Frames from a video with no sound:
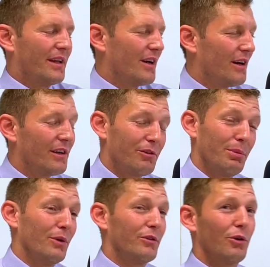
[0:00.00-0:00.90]
Oh my
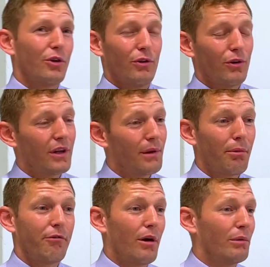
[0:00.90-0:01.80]
God, I suppose, look, you're
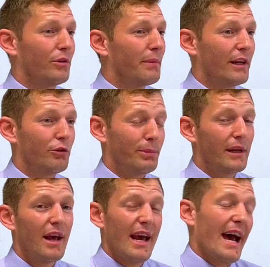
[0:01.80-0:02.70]
looking at performance
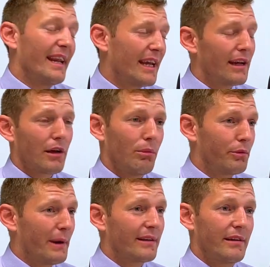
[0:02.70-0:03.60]
management. And again,
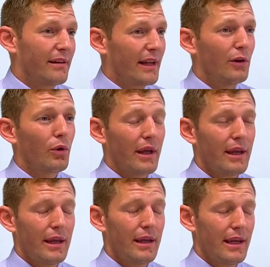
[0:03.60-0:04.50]
it comes back to the thing,
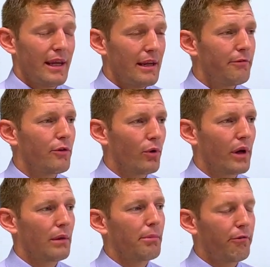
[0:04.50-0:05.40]
look,
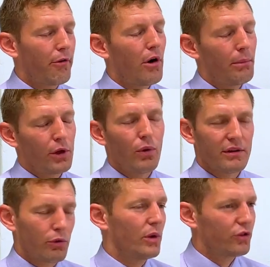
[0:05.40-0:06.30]
if you're not
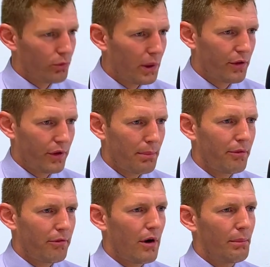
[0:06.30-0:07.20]
performing, you ask the question why
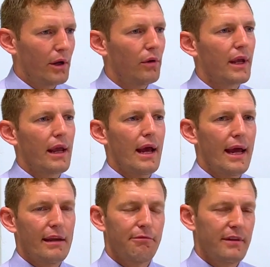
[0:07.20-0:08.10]
you're not performing,
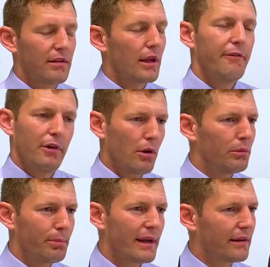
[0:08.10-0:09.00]
okay? And if
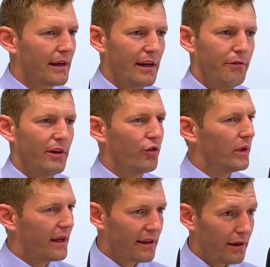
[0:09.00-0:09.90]
it comes back to the
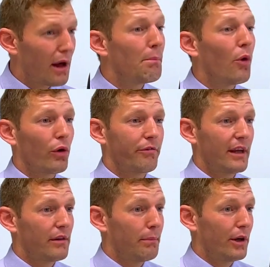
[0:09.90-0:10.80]
individual that they're not
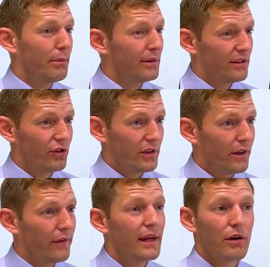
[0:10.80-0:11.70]
motivated by the
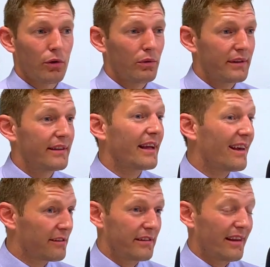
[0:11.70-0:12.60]
position they're in or
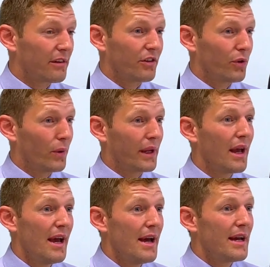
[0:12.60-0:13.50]
the tasks that they're
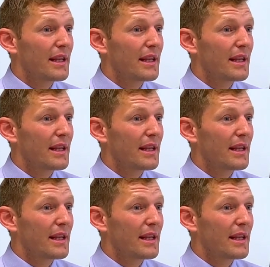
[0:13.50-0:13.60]
doing,